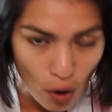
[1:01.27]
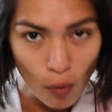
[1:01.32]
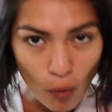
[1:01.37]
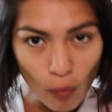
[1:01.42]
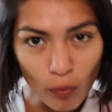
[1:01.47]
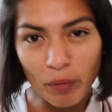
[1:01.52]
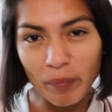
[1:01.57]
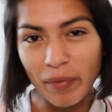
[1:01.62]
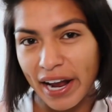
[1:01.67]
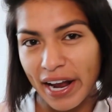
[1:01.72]

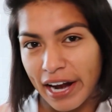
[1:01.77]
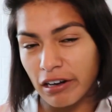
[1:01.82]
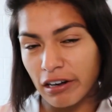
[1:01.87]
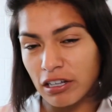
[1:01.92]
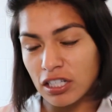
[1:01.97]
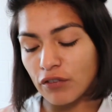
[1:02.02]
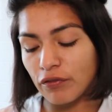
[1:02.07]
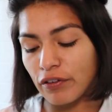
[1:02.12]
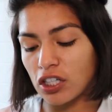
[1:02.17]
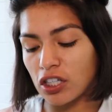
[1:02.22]
when my hair is
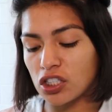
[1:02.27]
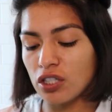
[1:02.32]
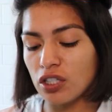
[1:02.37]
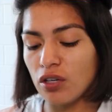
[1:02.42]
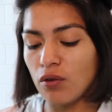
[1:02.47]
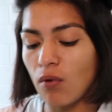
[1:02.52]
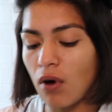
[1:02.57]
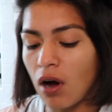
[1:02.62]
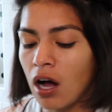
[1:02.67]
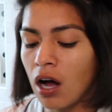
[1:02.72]
freshly
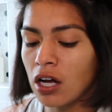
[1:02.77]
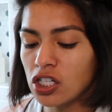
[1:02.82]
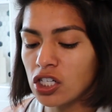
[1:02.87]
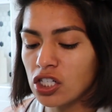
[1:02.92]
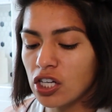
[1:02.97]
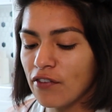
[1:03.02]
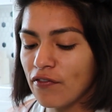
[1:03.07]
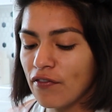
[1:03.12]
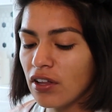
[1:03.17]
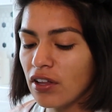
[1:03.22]
washed,
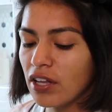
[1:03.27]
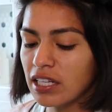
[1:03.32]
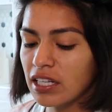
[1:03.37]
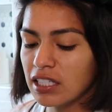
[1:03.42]
I feel like